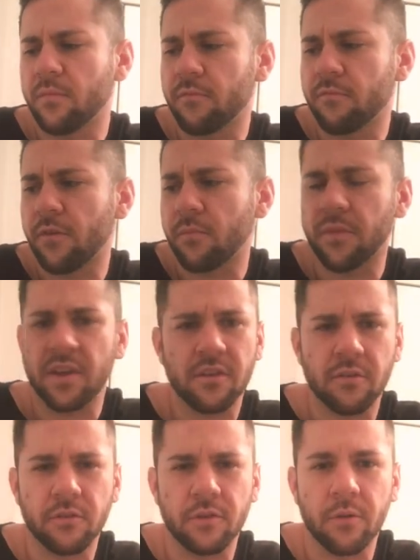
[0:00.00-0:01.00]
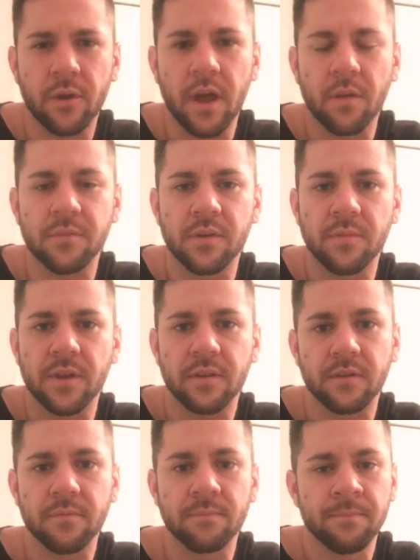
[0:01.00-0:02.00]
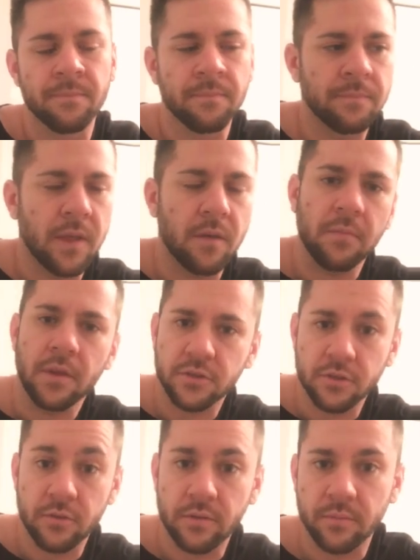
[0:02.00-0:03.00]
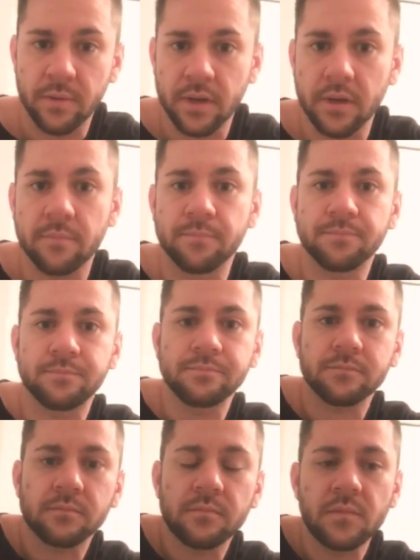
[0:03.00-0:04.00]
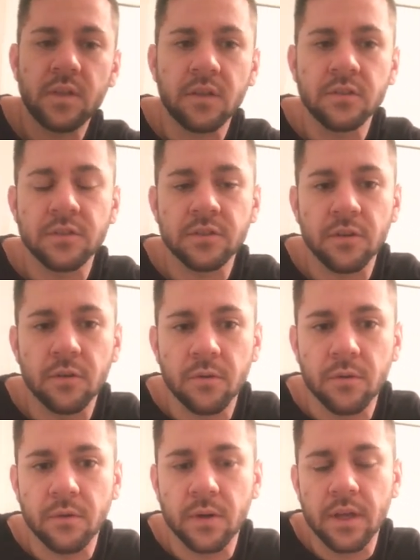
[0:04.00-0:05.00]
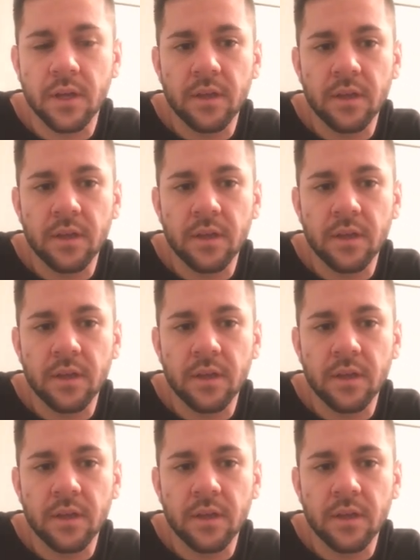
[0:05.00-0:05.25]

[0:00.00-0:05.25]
from like your lower abdomen. I'll show you in a minute. So